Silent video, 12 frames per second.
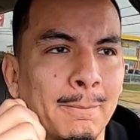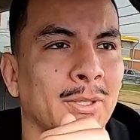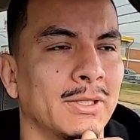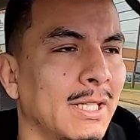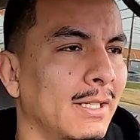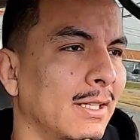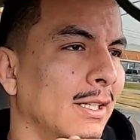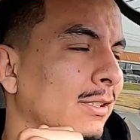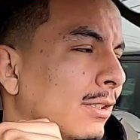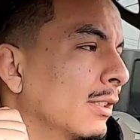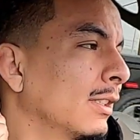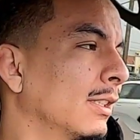Put that
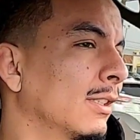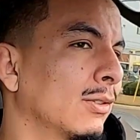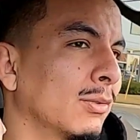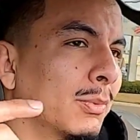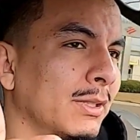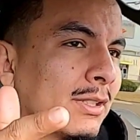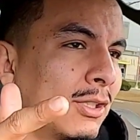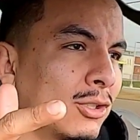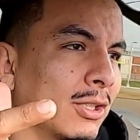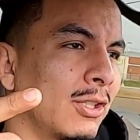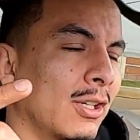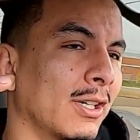together, went to the
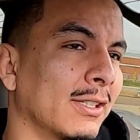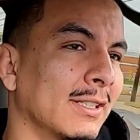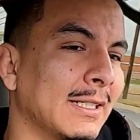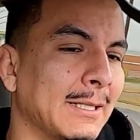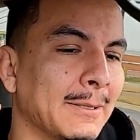junkyard.